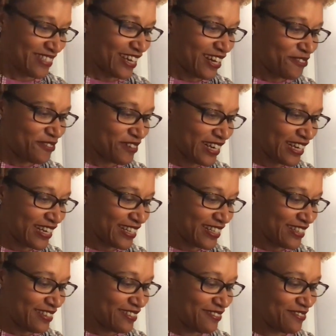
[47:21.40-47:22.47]
All right.
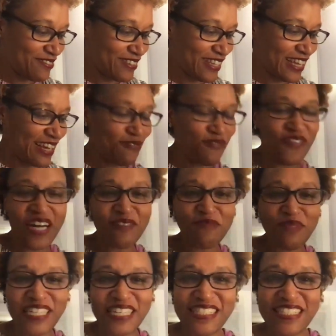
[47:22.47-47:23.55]
You have 5
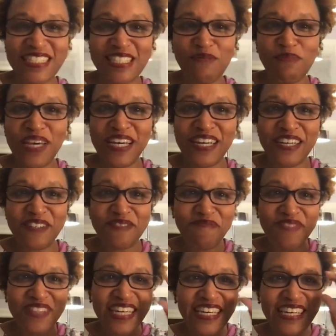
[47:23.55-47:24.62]
minutes to spare.
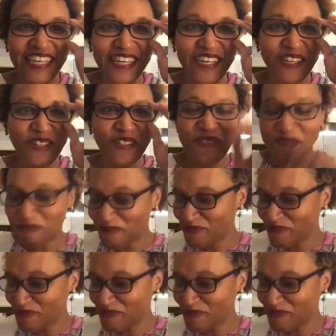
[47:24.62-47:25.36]
Thank you.